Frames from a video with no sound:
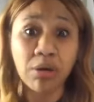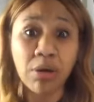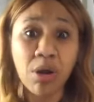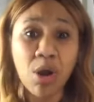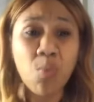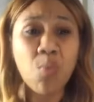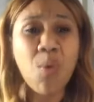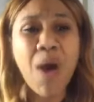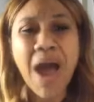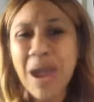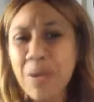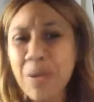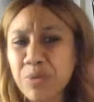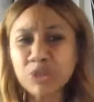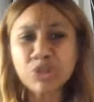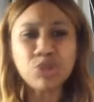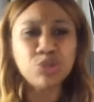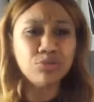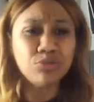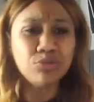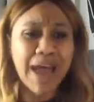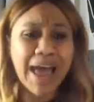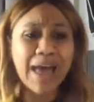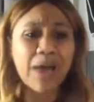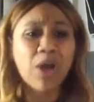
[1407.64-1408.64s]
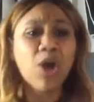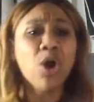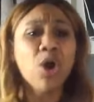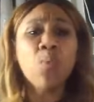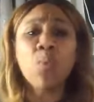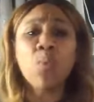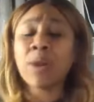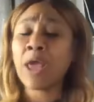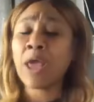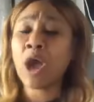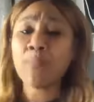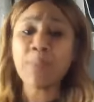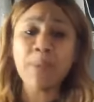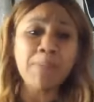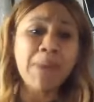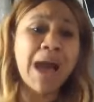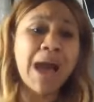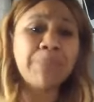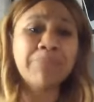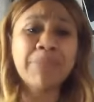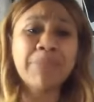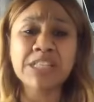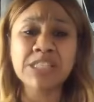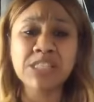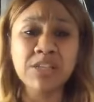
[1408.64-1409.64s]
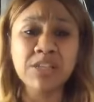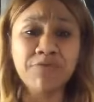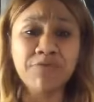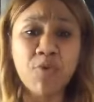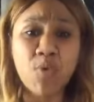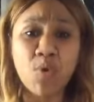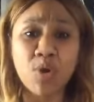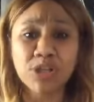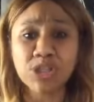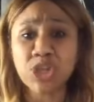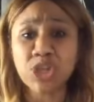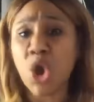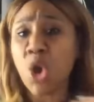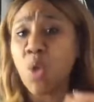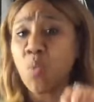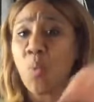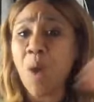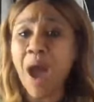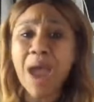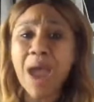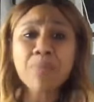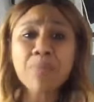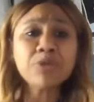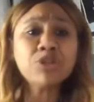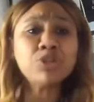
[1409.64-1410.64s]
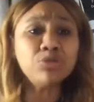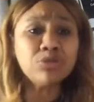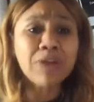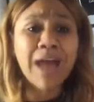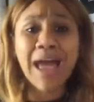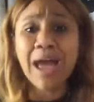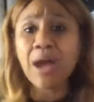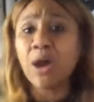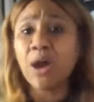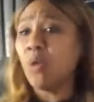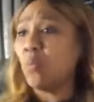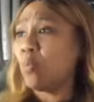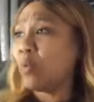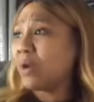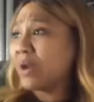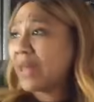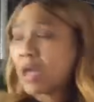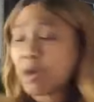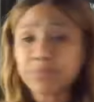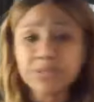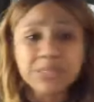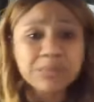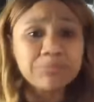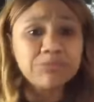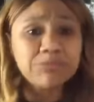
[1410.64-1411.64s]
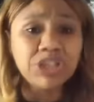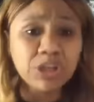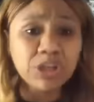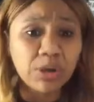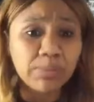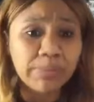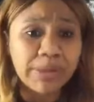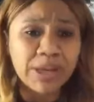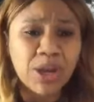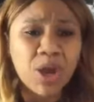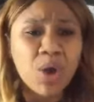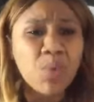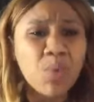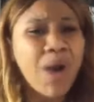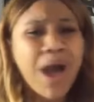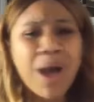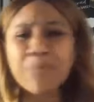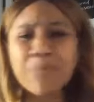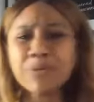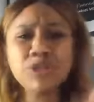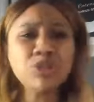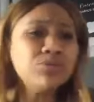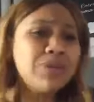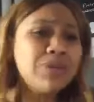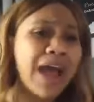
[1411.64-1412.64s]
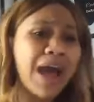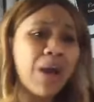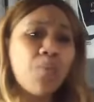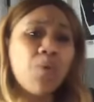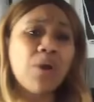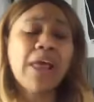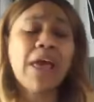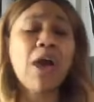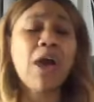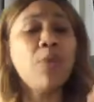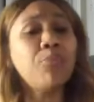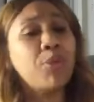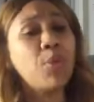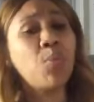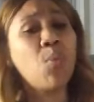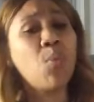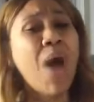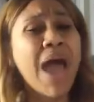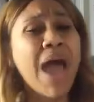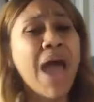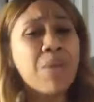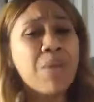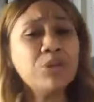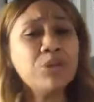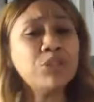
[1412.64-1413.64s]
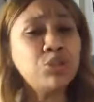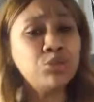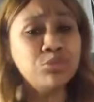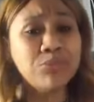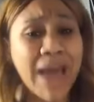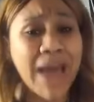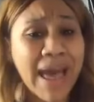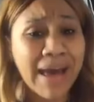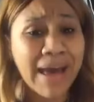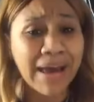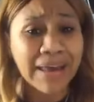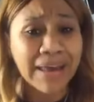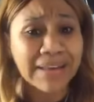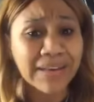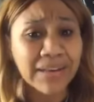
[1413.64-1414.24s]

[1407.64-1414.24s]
Why would you not want to help a mom that's divorced? Why would you not want to help some gentleman? Why would you not want to help why would you not?